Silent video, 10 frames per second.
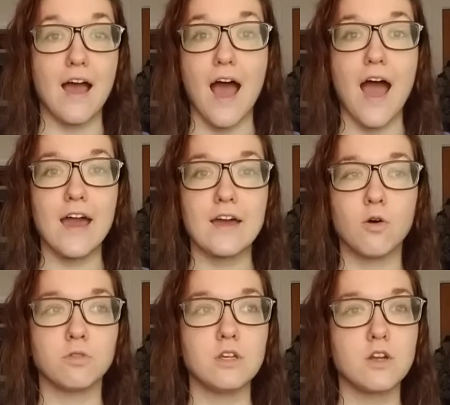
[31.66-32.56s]
I
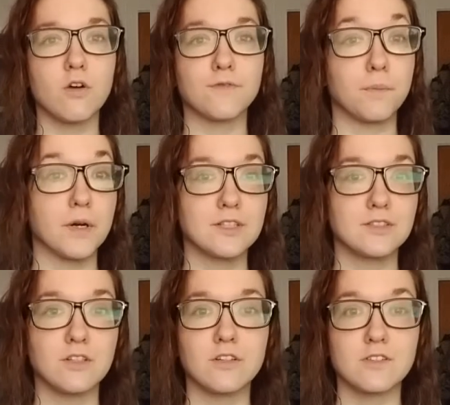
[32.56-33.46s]
only know from
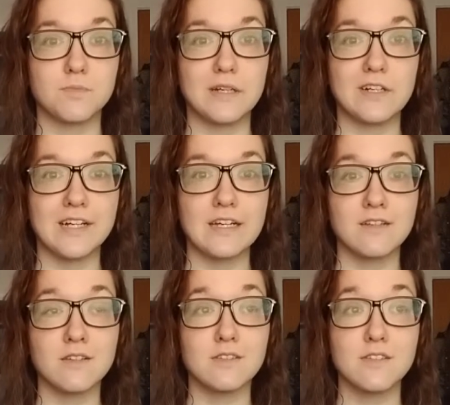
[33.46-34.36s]
personal
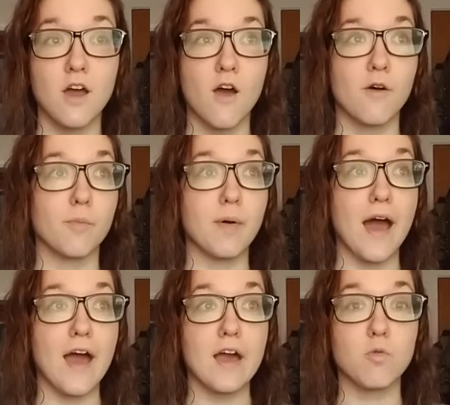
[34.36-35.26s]
experience,
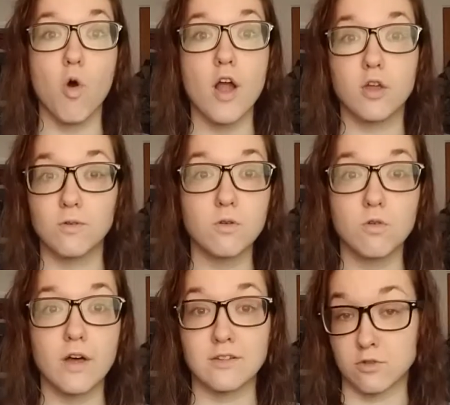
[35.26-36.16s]
by what
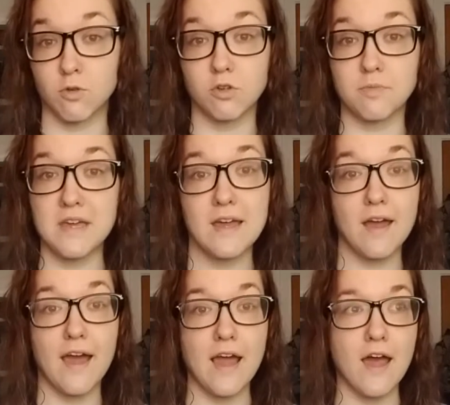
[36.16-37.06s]
Google has told me,
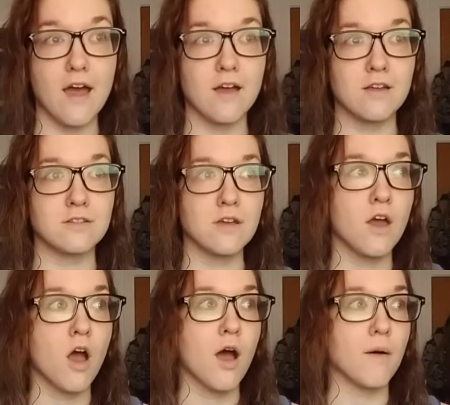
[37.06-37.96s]
and
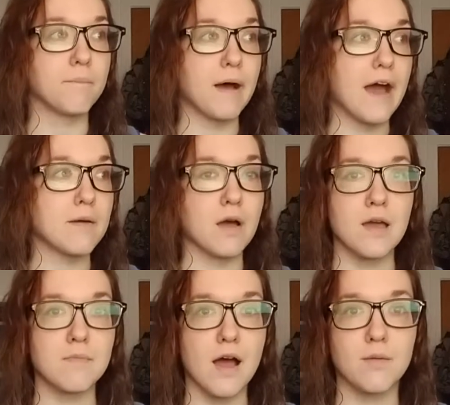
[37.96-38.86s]
by my
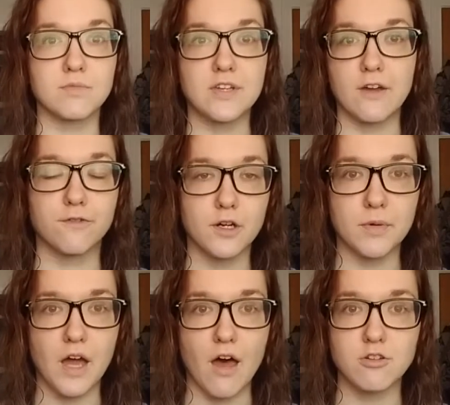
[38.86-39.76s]
mom's like
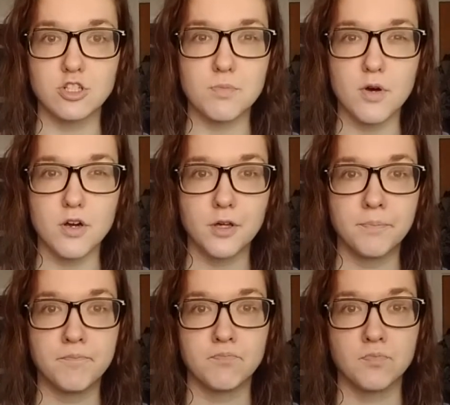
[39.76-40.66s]
pharmacology book
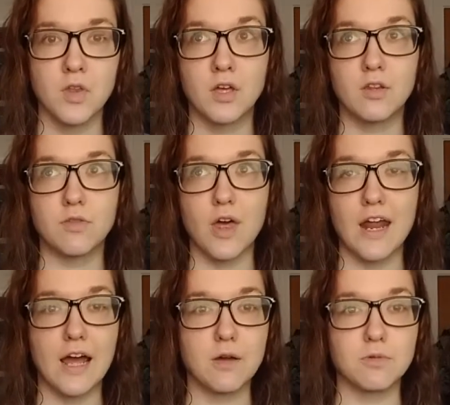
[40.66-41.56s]

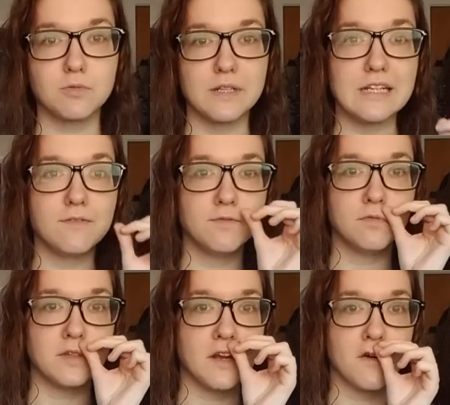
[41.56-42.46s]
that I would read,
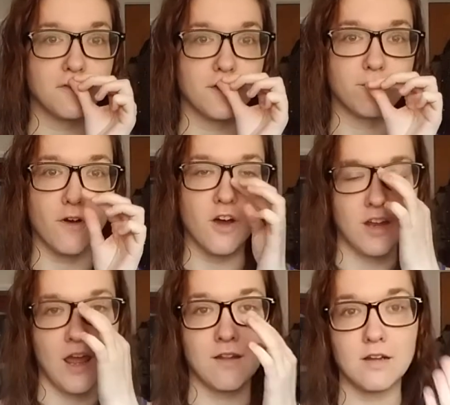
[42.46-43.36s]
for fun,
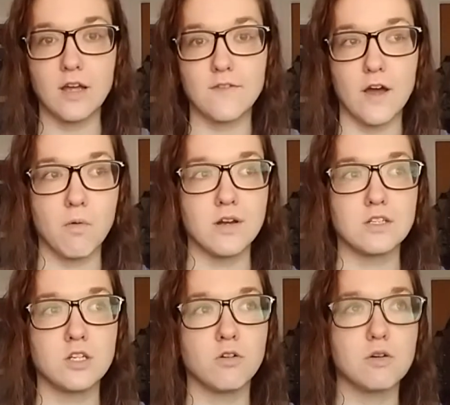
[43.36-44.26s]
and if I wanted
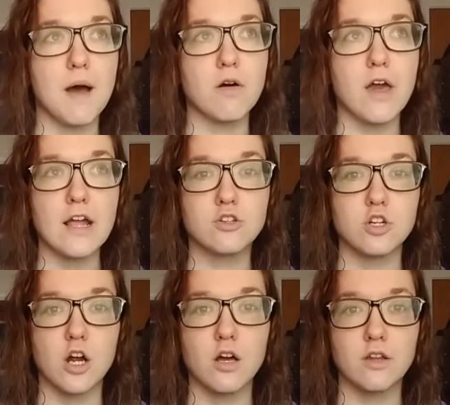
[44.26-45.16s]
to know about like
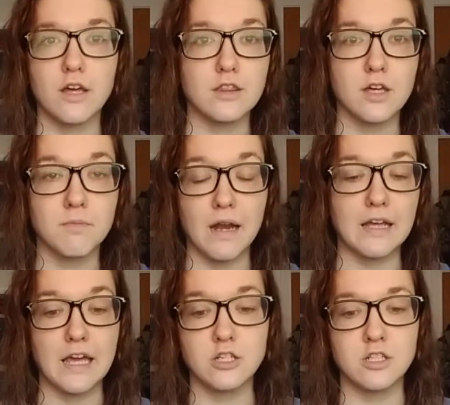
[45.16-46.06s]
the
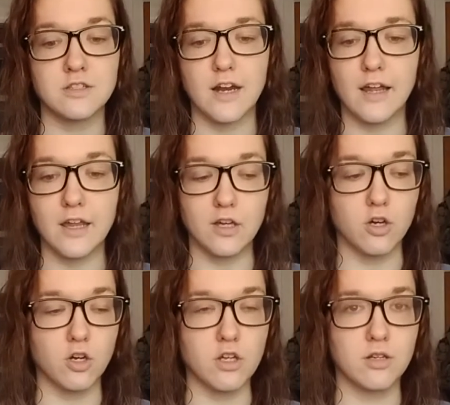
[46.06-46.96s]
medications that I
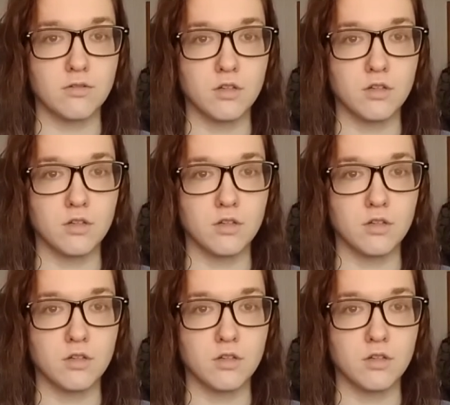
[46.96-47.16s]
could